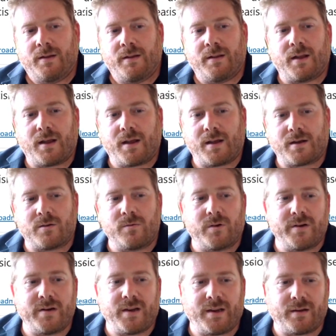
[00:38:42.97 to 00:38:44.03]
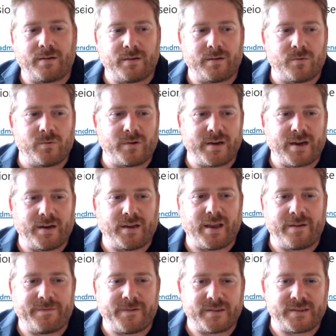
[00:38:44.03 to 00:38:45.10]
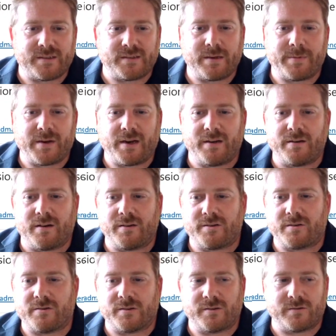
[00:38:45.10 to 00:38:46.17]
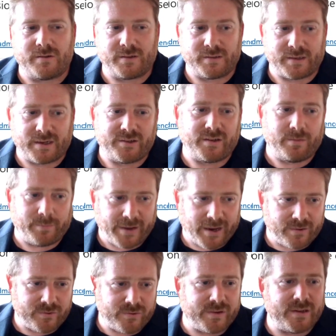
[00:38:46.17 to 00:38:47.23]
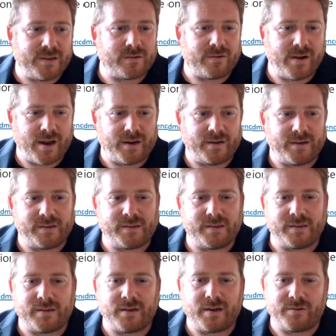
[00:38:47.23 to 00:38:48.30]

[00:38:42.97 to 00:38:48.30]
Coordinating efforts, disseminating knowledge across organizational boundaries, creating consistency